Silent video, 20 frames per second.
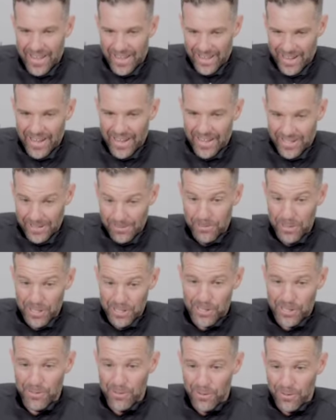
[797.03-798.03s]
It
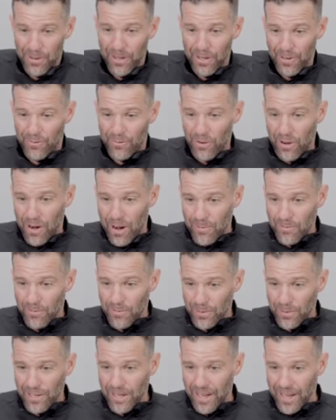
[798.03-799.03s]
must have been really far.
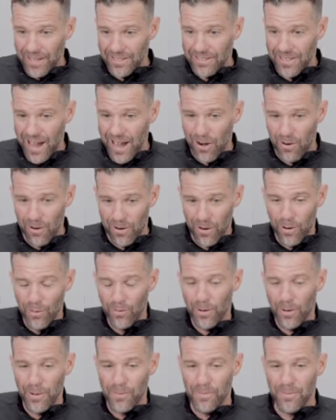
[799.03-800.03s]
I tower
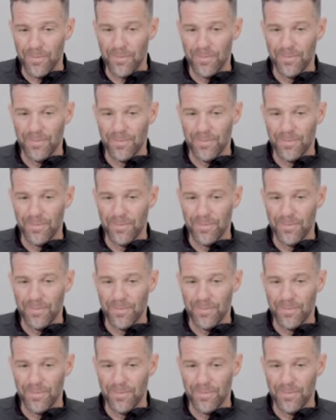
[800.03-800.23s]
over him.